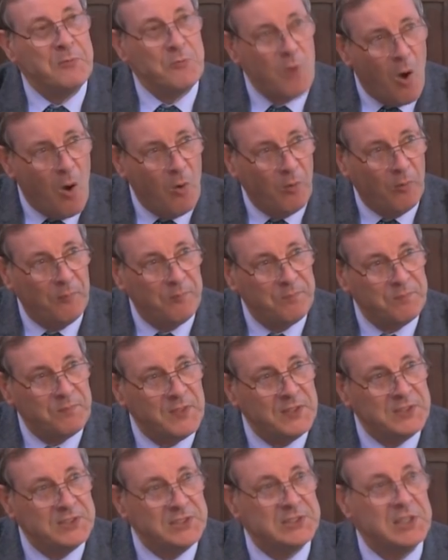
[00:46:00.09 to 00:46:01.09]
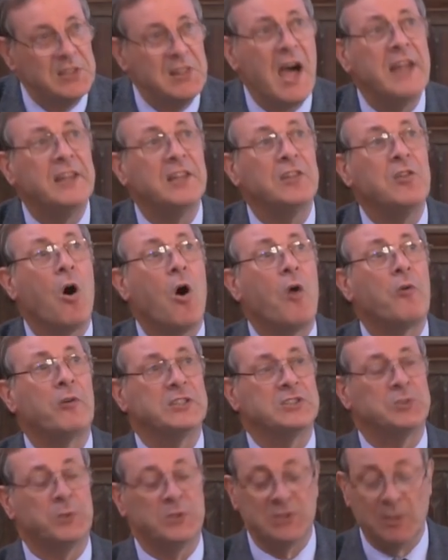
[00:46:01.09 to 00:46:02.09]
be wrong. There's a line in
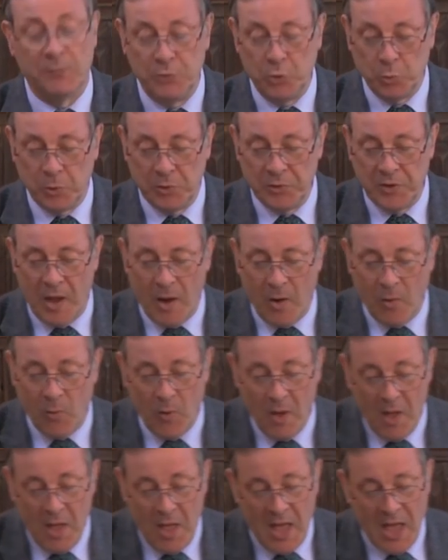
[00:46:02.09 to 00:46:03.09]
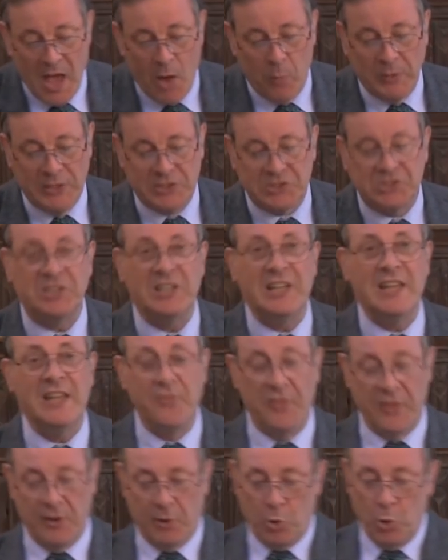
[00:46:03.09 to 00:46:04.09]
Horace, which some of you will know. Uh, we
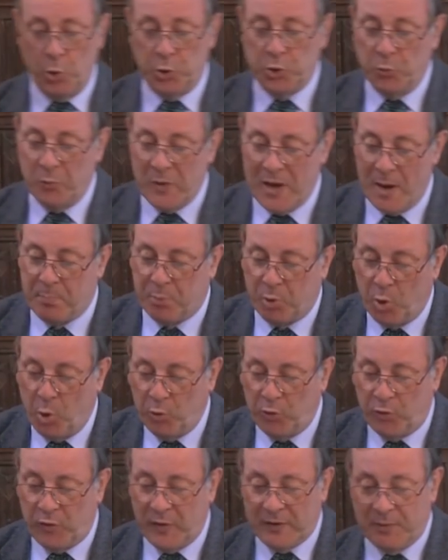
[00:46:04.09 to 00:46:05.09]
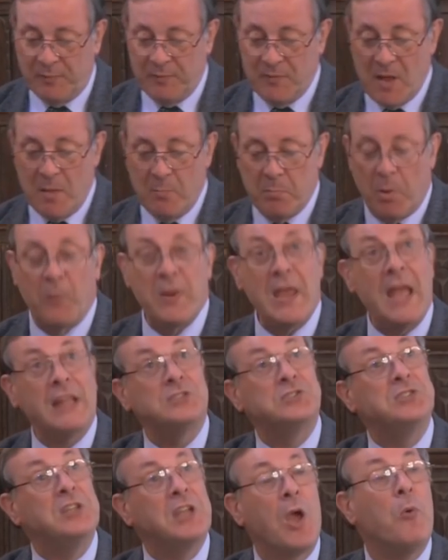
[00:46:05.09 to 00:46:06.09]
see the good and we approve it, but we
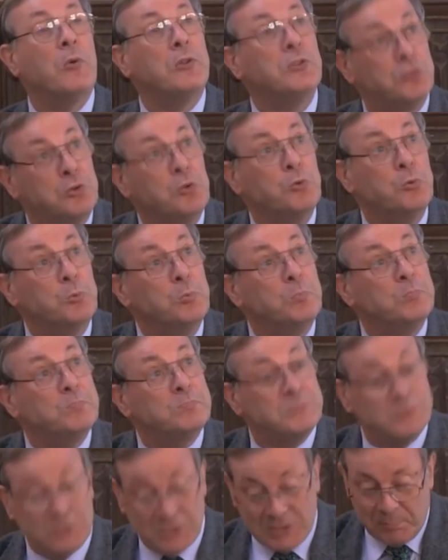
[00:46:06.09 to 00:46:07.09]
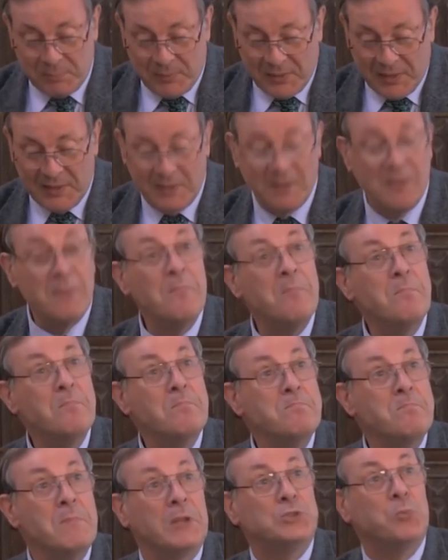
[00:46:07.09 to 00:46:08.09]
actually go and do something
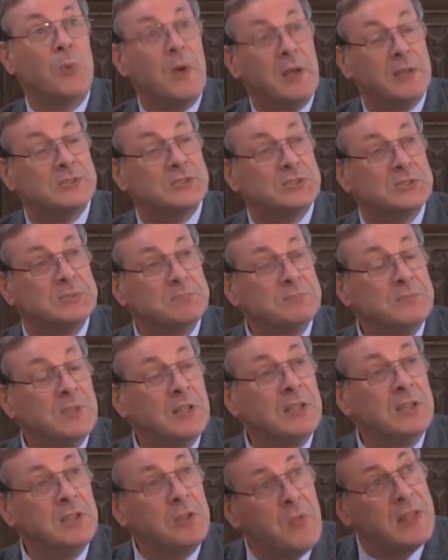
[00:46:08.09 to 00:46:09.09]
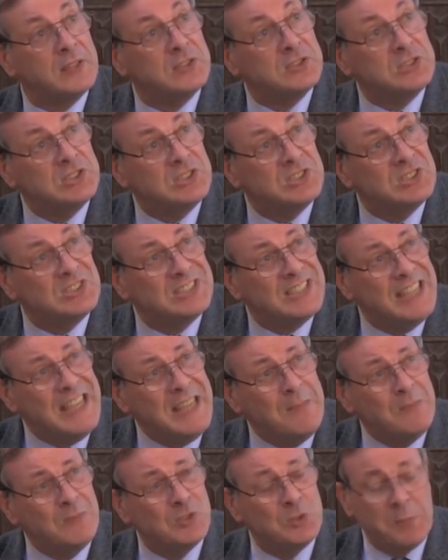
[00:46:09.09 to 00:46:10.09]
much worse. And that just
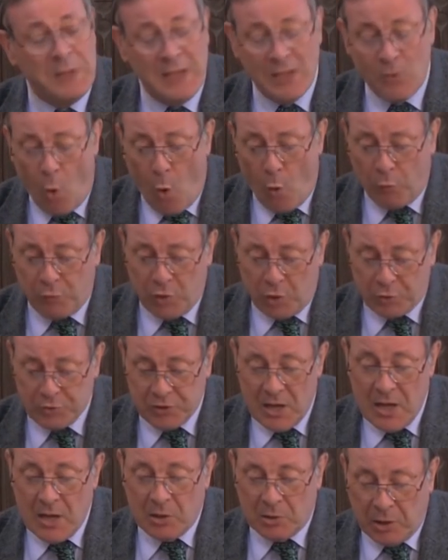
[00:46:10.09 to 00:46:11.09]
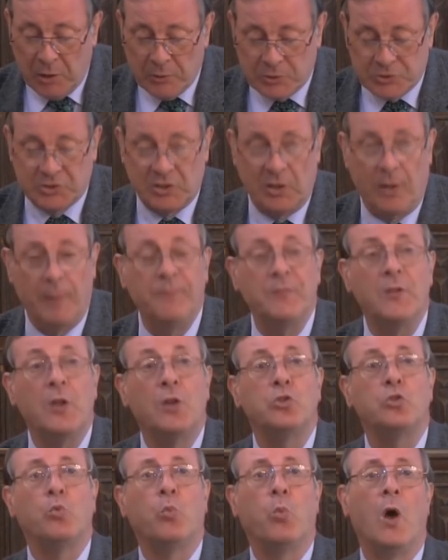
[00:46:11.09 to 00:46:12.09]
seems to be an awful lot closer
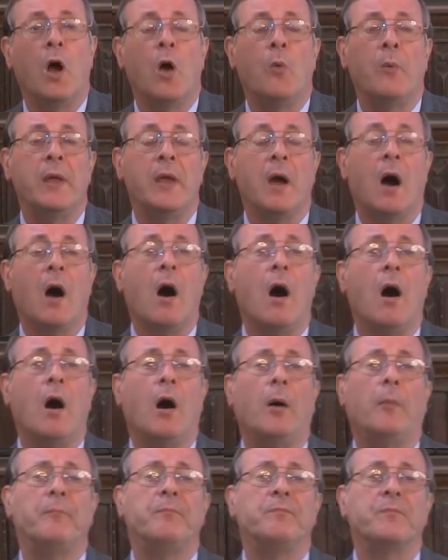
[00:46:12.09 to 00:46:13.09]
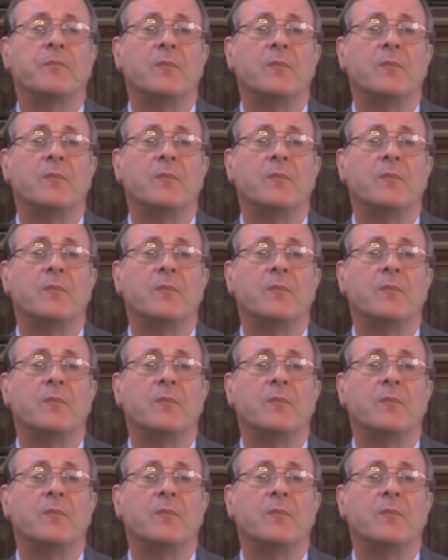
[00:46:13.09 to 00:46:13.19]
to where we are.